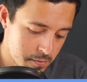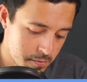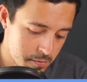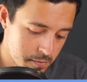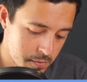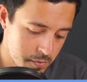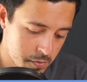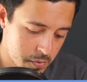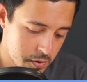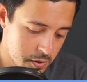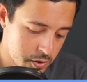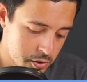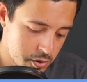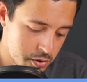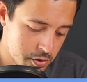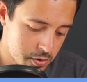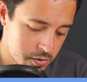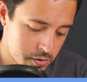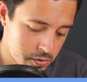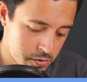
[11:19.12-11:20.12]
Make
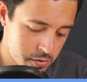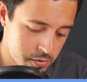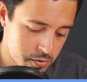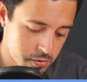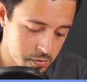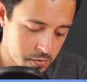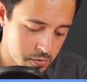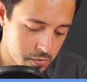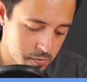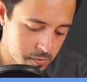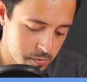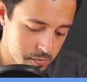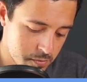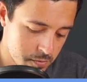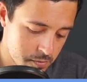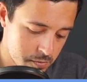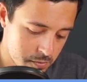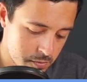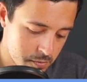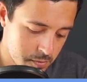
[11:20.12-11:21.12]
sure to
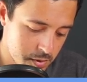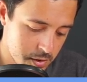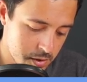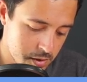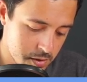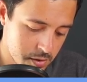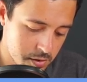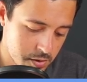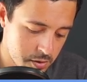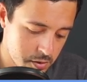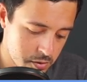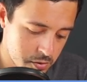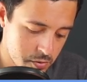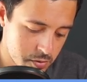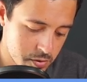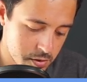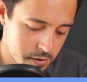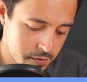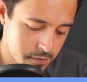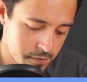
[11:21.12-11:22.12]
make use
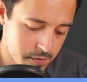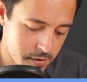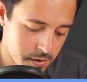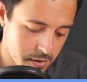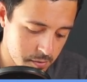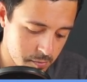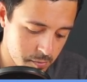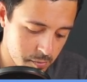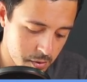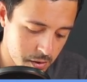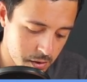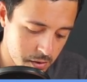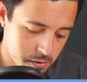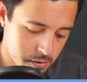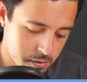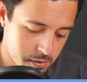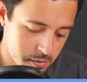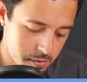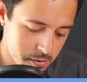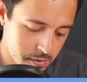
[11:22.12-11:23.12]
of the block
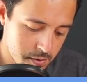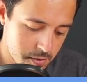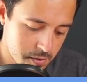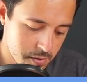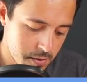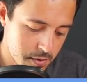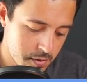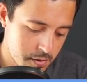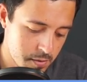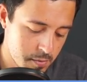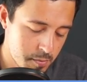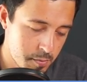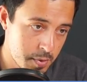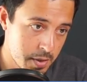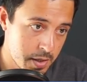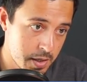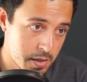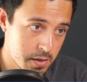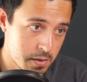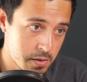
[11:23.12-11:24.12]

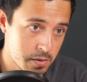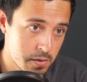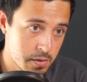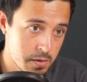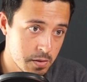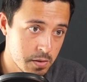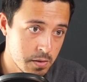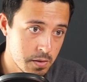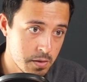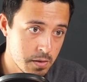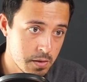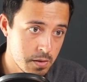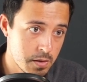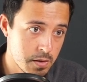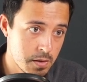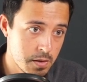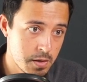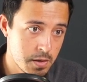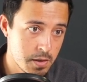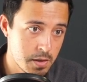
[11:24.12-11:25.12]
pattern
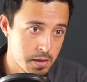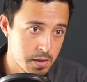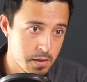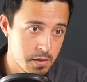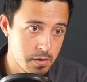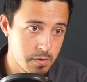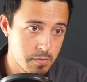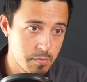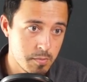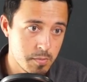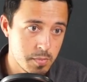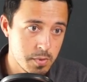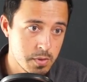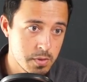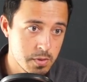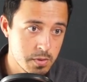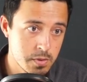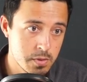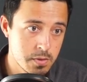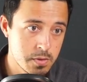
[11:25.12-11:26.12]
and
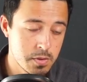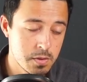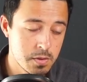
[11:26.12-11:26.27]
build